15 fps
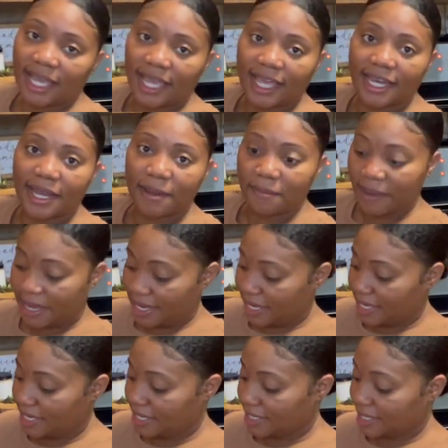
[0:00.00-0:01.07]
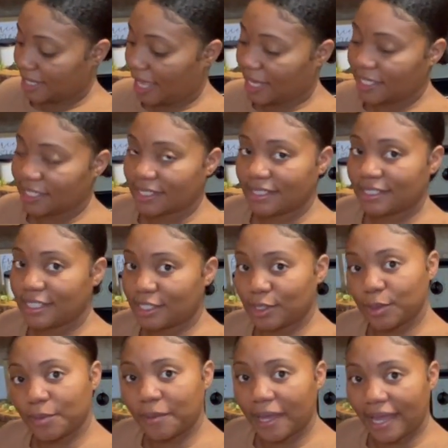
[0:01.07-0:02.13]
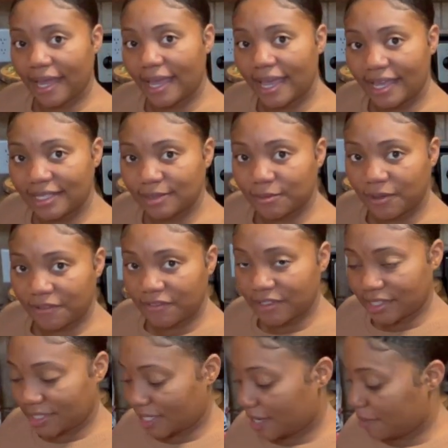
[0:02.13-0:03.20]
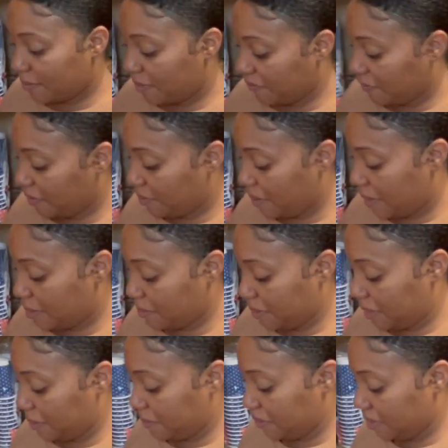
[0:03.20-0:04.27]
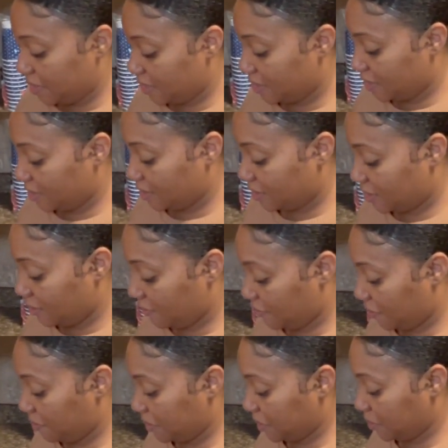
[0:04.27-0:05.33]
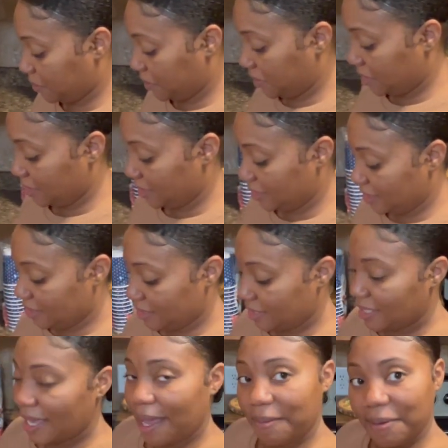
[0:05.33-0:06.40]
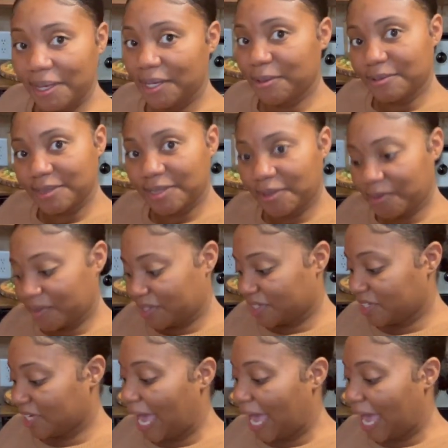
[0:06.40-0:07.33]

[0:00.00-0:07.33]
And they made, like, the two pancakes, one for the top, one for the bottom, and they put the stuff in between. I think that was so good.